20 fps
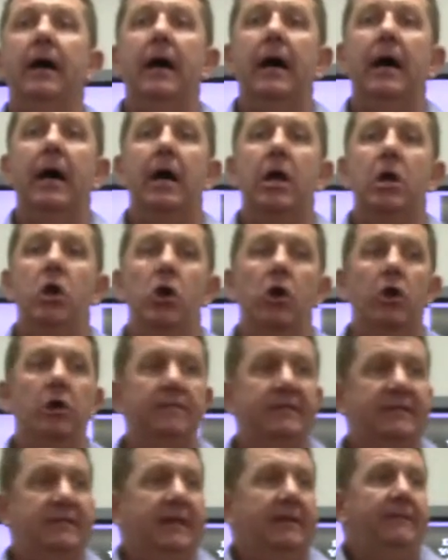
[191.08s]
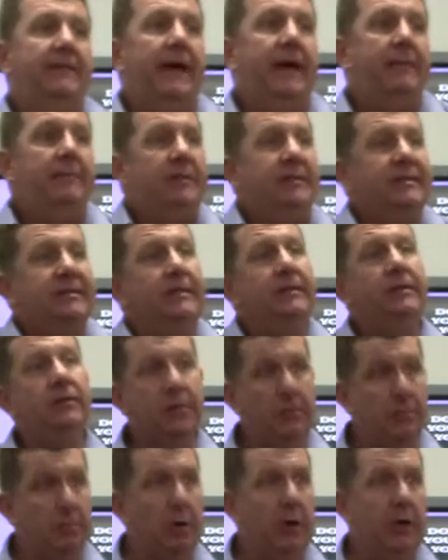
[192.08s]
a lot of stuff happens in the
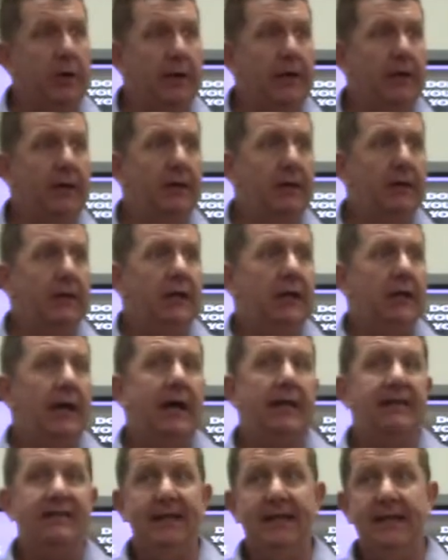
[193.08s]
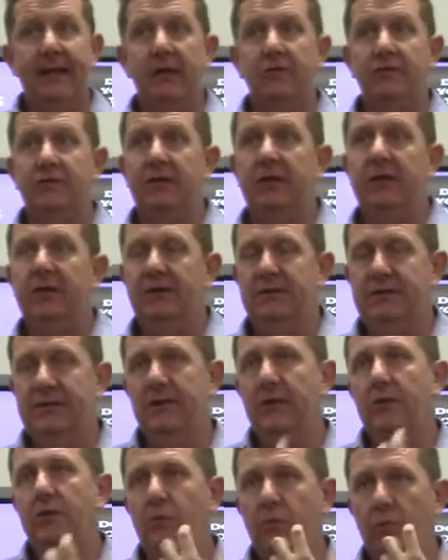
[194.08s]
body as a counselor. So
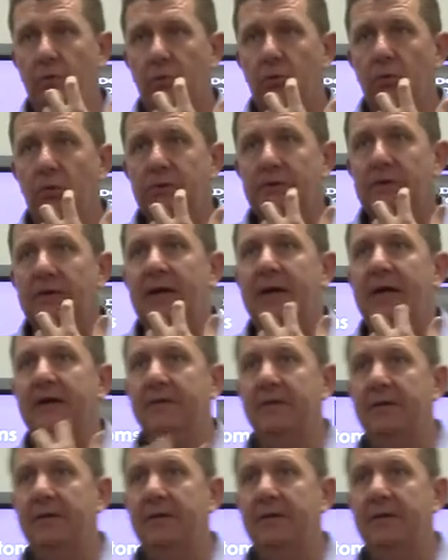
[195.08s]
you will also have